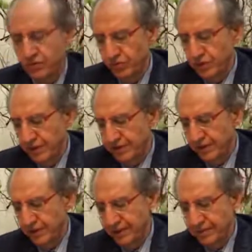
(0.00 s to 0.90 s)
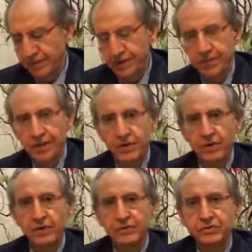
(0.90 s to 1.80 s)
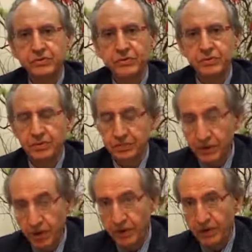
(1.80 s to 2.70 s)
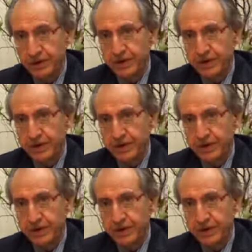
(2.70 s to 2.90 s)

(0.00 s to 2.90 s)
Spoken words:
Usul al-Fiqh because belong